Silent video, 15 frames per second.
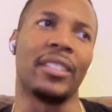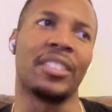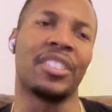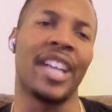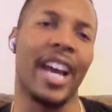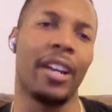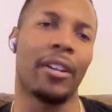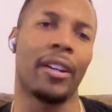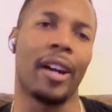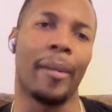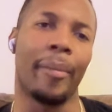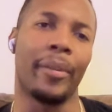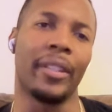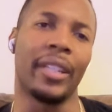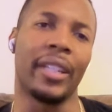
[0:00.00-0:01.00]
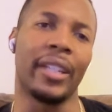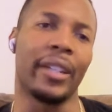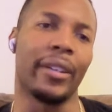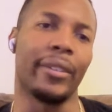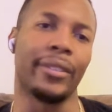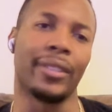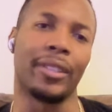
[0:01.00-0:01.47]
title company,
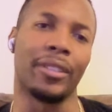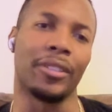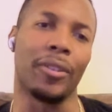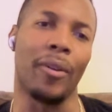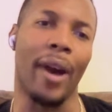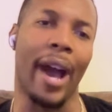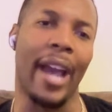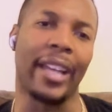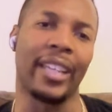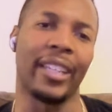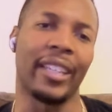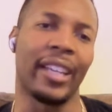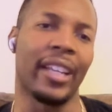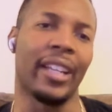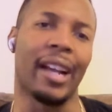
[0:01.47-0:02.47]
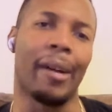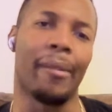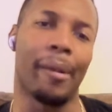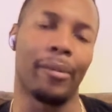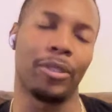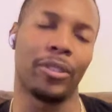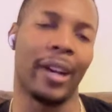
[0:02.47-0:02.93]
so I can get it. I
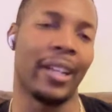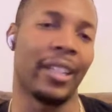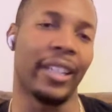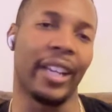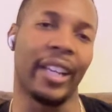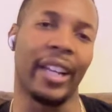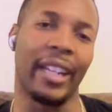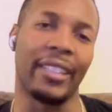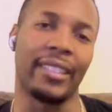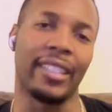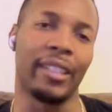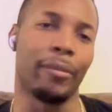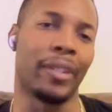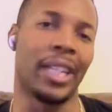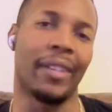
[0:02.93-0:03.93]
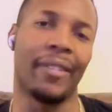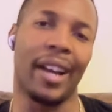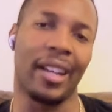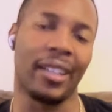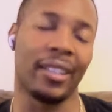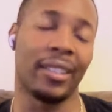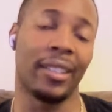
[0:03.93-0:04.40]
was trying to get it. I did whatever
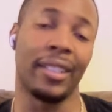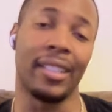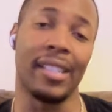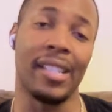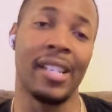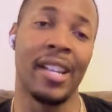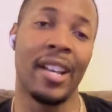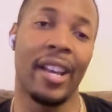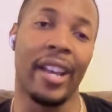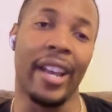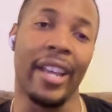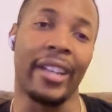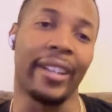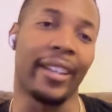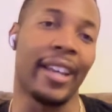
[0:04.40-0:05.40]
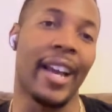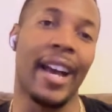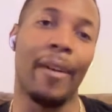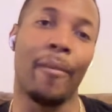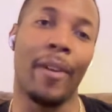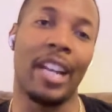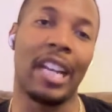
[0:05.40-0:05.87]
I could, and
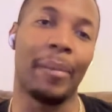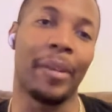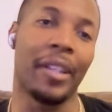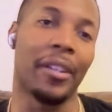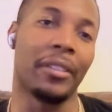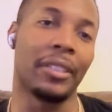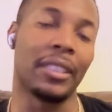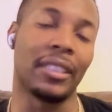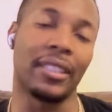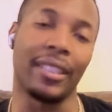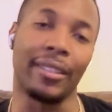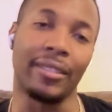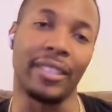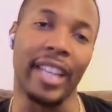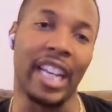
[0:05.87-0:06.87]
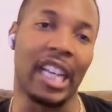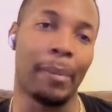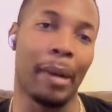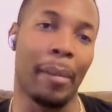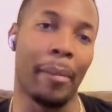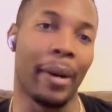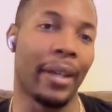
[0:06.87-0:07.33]
God wound up just taking
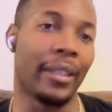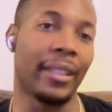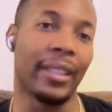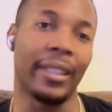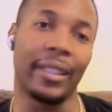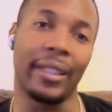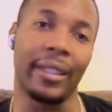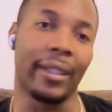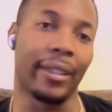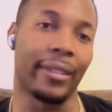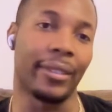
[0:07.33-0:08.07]
my money.